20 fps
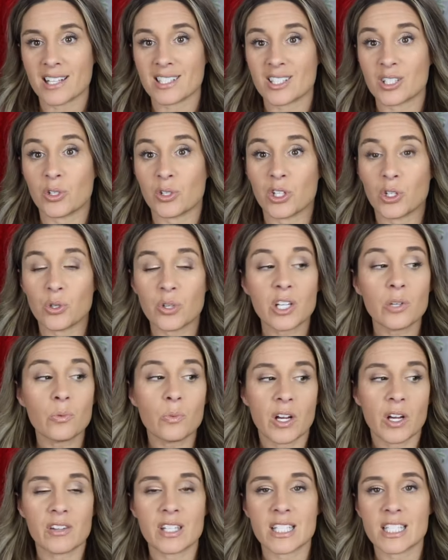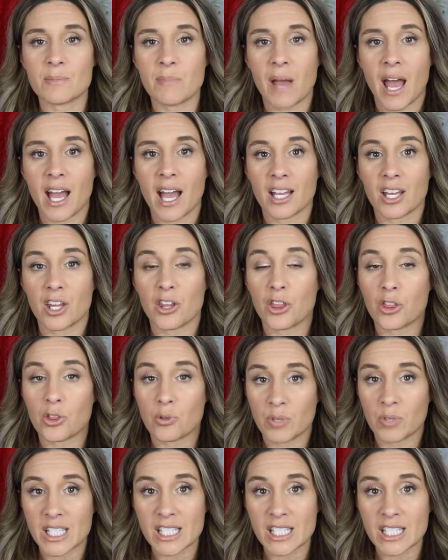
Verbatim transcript: So you can wear this bag three